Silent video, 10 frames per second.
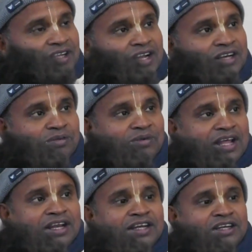And
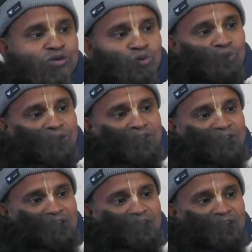where it
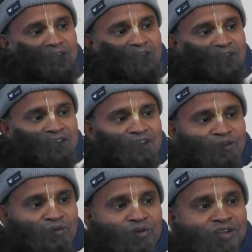originated?
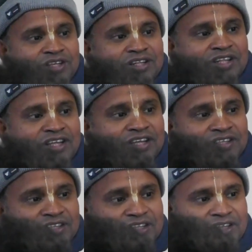Origin
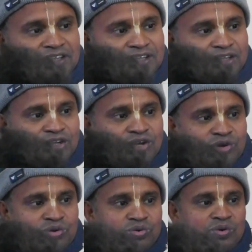is the
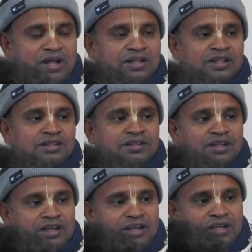one on
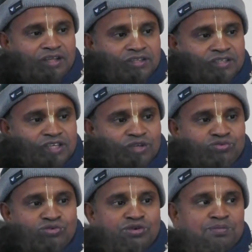
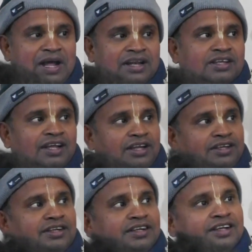seafood market.
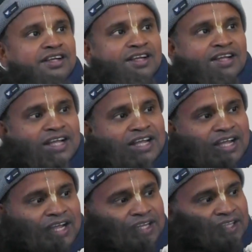
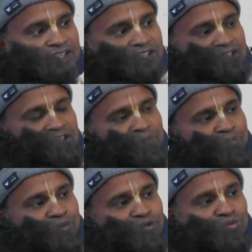And this
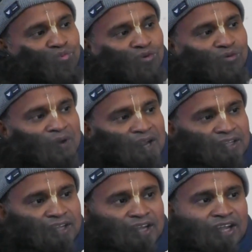seafood
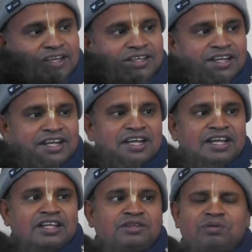market
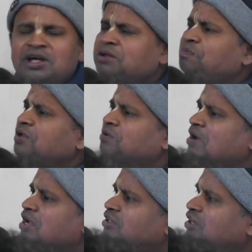is a very big
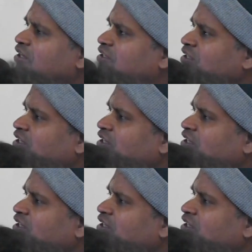market.